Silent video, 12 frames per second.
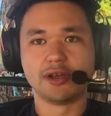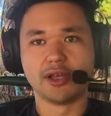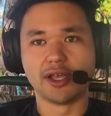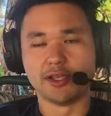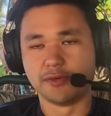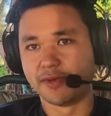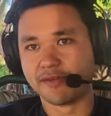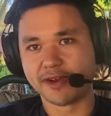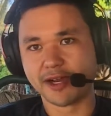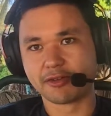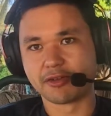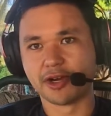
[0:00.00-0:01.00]
and you've never had
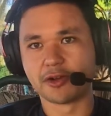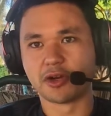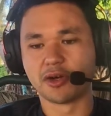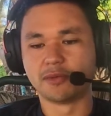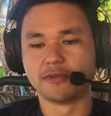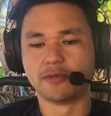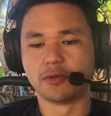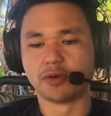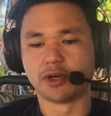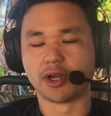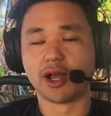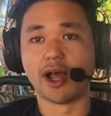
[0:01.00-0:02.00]
a credit card
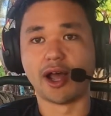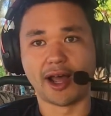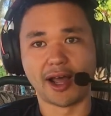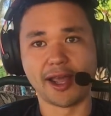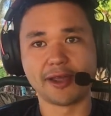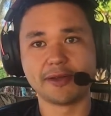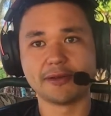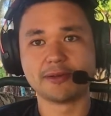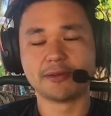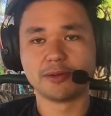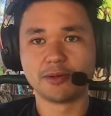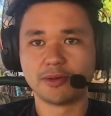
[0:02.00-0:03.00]
before, I
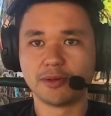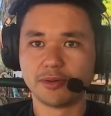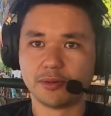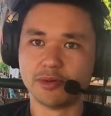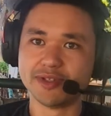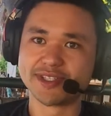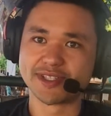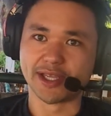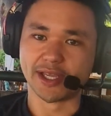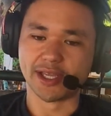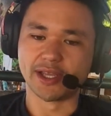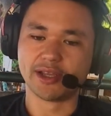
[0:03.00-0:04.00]
would
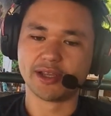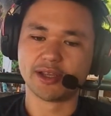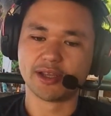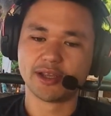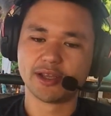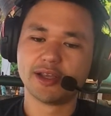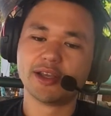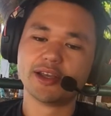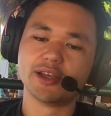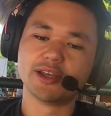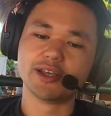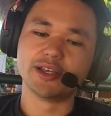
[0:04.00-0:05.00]
say
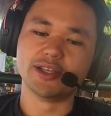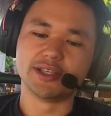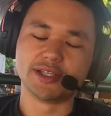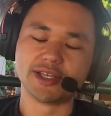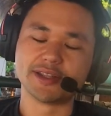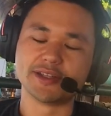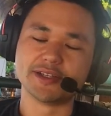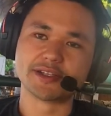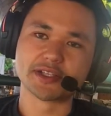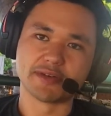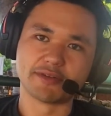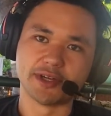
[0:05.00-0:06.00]
get the
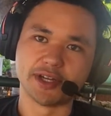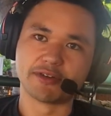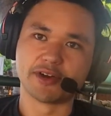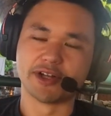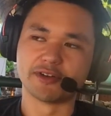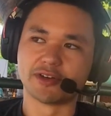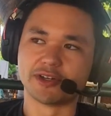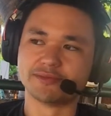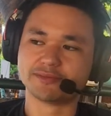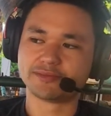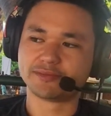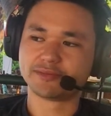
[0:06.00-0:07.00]
Discover It credit card.
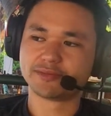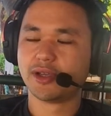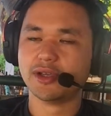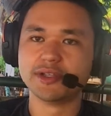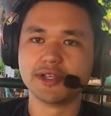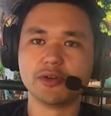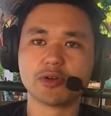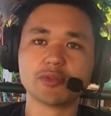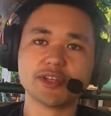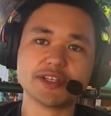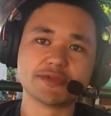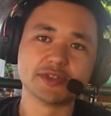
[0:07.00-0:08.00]
You see,
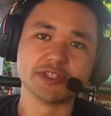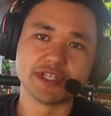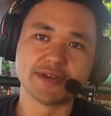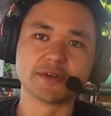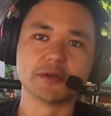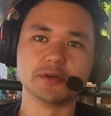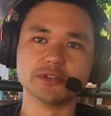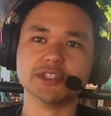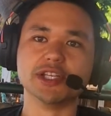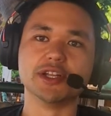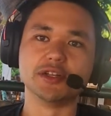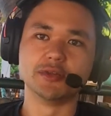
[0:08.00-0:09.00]
normally it's really difficult to
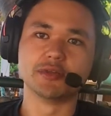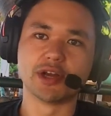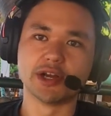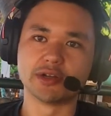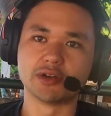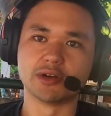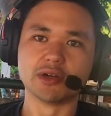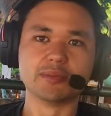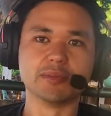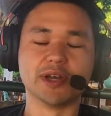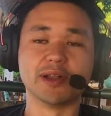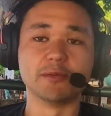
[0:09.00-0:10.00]
get a new credit card,
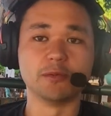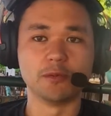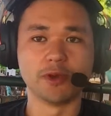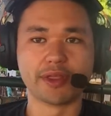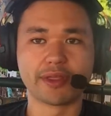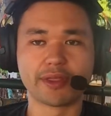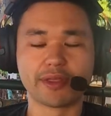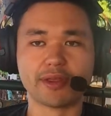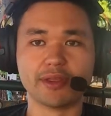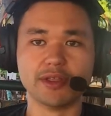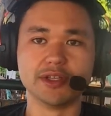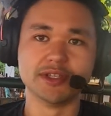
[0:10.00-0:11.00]
but with
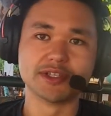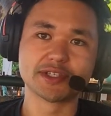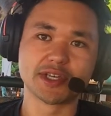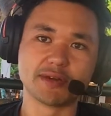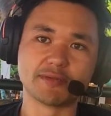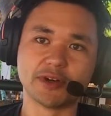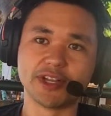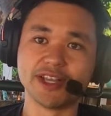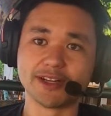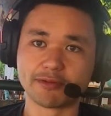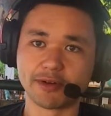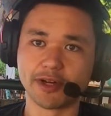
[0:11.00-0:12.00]
the Discover It
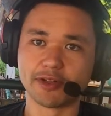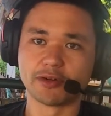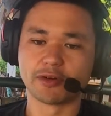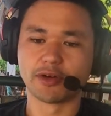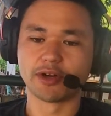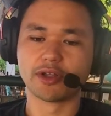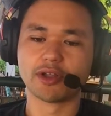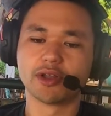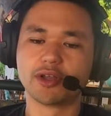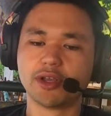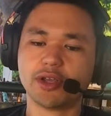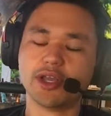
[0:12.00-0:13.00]
credit card,
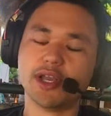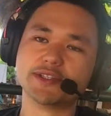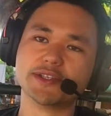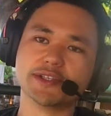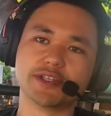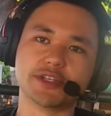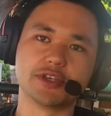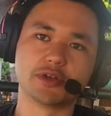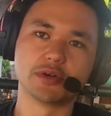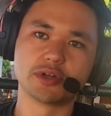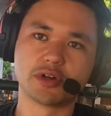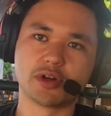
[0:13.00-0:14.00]
it's a
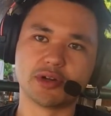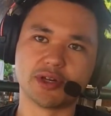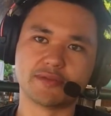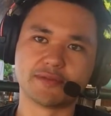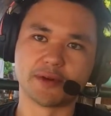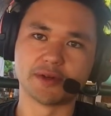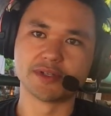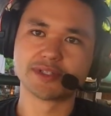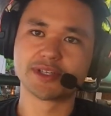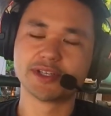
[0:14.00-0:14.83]
secured card at first.